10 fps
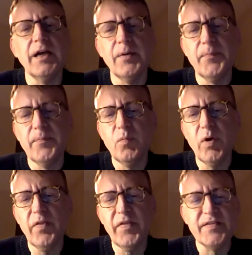One
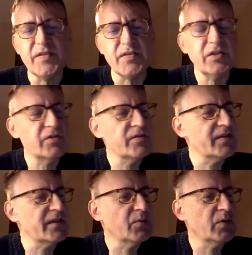of the things that's
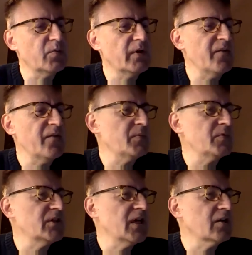interesting, and we have
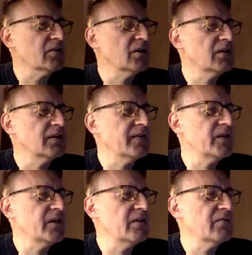published an article earlier in
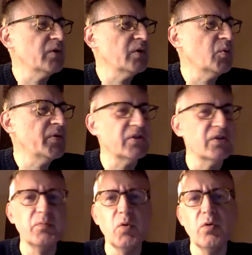the year, and we will be
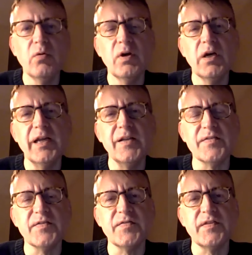doing more
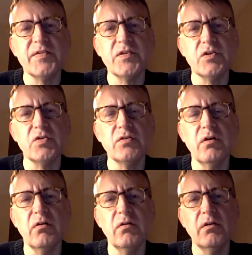analysis of this soon
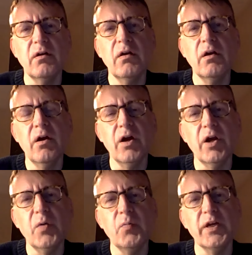on
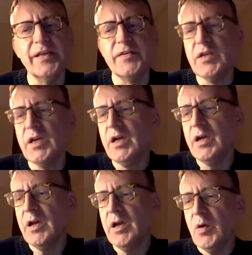home working, is
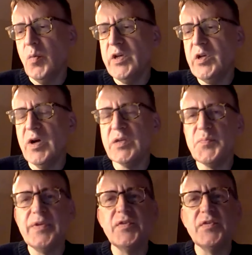when you ask
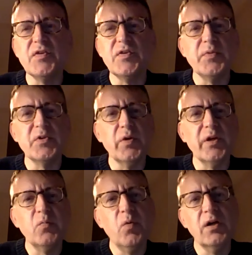businesses,
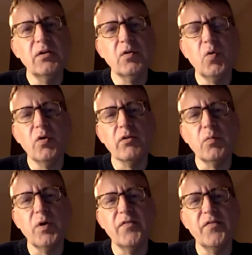between one quarter
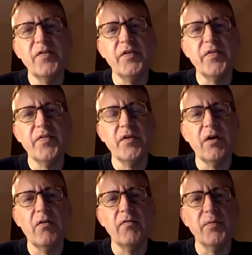and one fifth
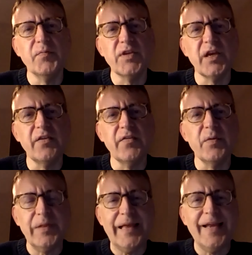of them say that
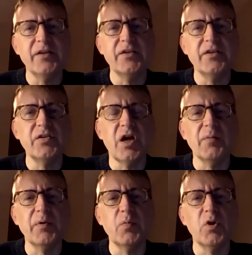they're planning to use
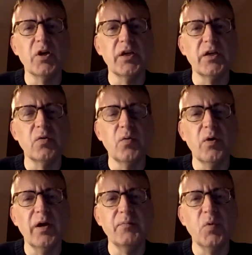hybrid working
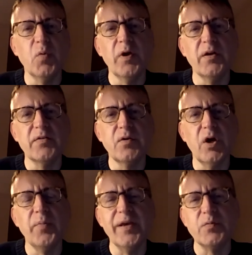or and more
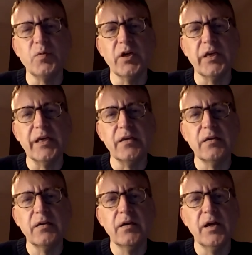home-based working
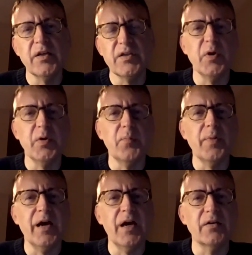as a
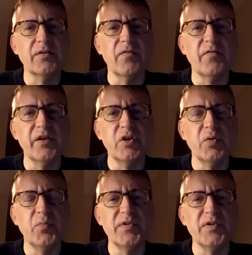permanent part of their
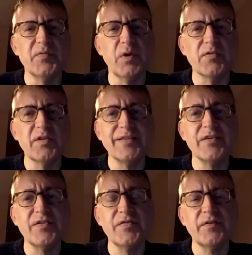new business model. So that's
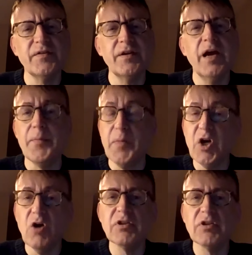just a
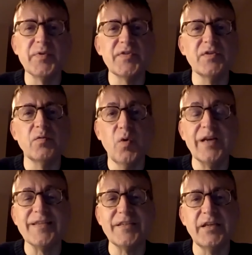minority, but still
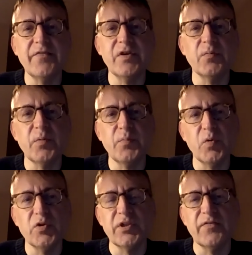quite a significant
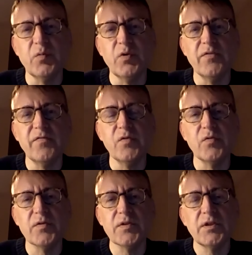proportion of the
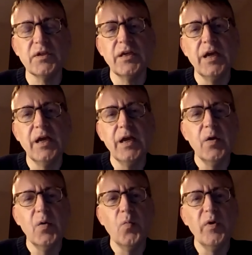workforce.
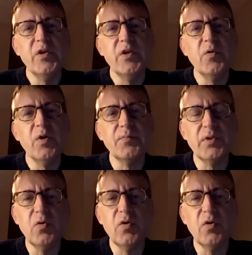When you ask